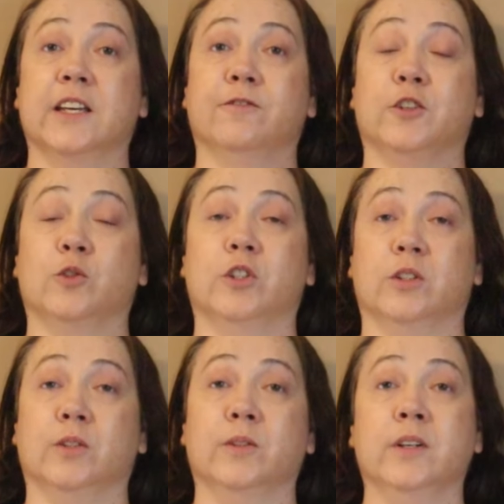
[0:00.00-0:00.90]
If you
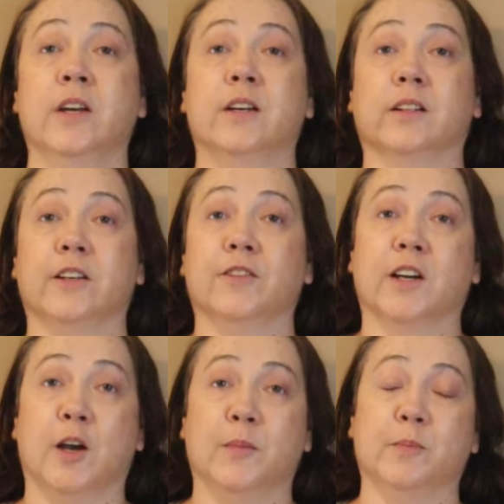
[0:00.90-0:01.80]
do, leave a
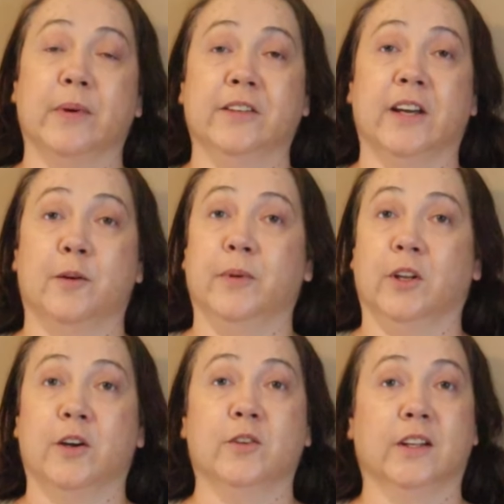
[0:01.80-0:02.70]
comment down
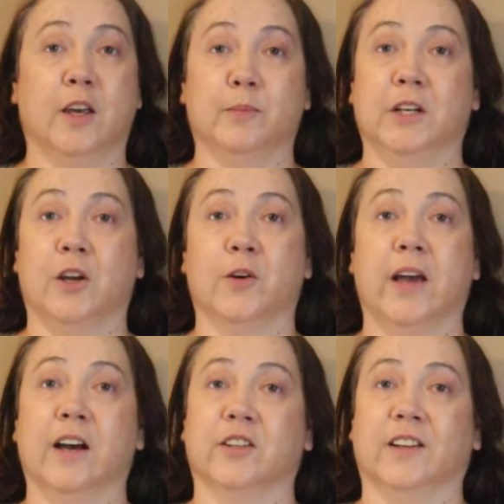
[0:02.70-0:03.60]
below and let me know
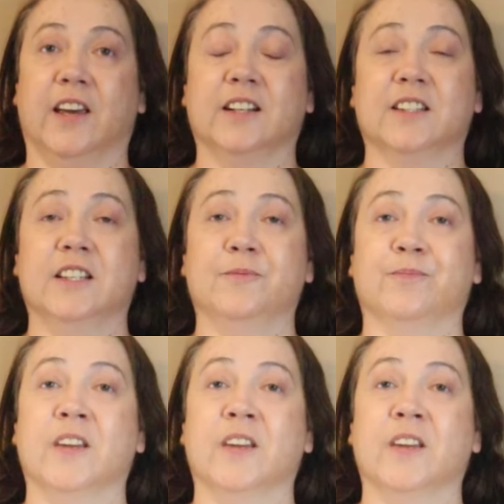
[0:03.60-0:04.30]
how you liked it.